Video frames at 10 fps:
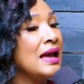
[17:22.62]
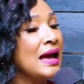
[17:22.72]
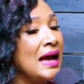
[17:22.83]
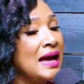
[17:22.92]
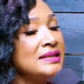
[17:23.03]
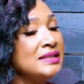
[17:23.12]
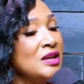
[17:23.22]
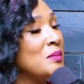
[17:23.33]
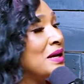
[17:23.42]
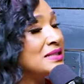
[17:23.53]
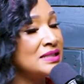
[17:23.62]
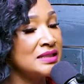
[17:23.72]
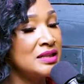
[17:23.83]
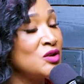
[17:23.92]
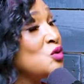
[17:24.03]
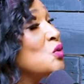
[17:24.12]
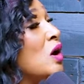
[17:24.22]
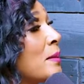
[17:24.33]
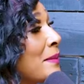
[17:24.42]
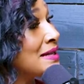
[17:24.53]
I tell my son, you
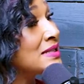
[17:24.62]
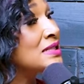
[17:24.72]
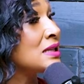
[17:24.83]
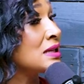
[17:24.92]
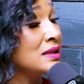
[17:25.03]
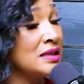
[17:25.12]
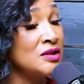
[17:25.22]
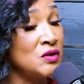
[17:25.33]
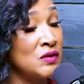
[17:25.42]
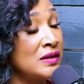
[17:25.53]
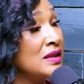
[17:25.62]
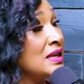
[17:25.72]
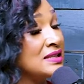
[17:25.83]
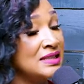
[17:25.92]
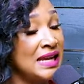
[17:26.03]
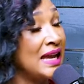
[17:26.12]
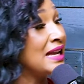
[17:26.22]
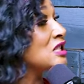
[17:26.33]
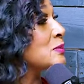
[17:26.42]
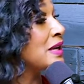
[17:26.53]
are my son. These are the things that I
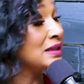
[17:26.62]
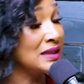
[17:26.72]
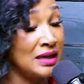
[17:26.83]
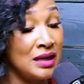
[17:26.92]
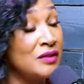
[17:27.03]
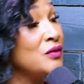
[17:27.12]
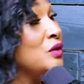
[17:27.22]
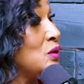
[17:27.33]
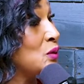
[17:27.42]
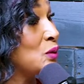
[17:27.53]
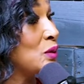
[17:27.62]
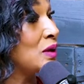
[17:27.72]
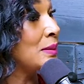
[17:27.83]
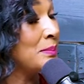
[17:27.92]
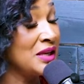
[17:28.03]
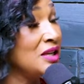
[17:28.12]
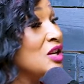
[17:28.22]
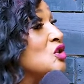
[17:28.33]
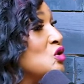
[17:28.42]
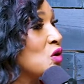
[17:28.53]
expect of you
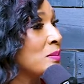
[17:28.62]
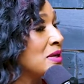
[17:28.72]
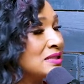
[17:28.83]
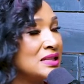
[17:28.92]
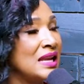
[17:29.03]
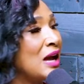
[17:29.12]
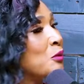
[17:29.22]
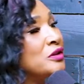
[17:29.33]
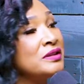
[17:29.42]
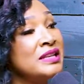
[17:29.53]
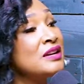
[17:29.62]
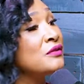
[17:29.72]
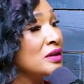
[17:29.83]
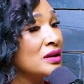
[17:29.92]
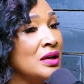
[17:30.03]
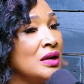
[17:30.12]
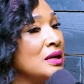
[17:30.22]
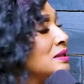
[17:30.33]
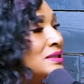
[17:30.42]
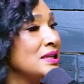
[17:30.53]
because you are my son. I will never
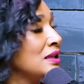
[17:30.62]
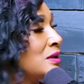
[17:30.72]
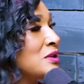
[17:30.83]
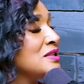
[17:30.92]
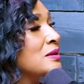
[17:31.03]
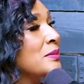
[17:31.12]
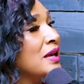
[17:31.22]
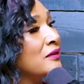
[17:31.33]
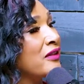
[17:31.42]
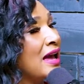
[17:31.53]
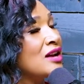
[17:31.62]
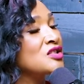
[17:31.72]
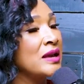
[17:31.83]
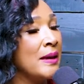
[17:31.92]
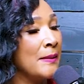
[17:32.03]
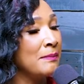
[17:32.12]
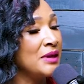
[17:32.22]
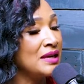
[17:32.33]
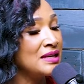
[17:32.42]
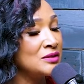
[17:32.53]
tell him he's the man of the house,
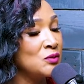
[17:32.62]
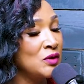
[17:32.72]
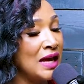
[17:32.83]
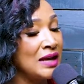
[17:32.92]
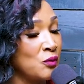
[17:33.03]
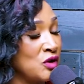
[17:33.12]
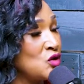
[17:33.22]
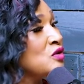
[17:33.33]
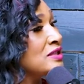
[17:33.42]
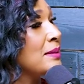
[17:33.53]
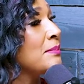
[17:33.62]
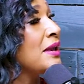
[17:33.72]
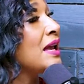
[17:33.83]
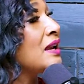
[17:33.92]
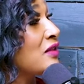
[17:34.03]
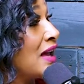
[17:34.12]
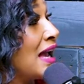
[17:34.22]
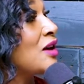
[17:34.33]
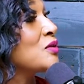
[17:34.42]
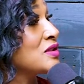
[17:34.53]
because when I when you say man of the
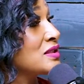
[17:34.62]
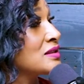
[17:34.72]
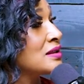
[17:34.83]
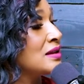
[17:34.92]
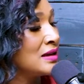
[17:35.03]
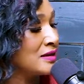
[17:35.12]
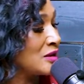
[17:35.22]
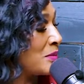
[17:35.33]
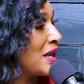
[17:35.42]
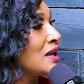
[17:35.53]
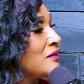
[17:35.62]
house, the man of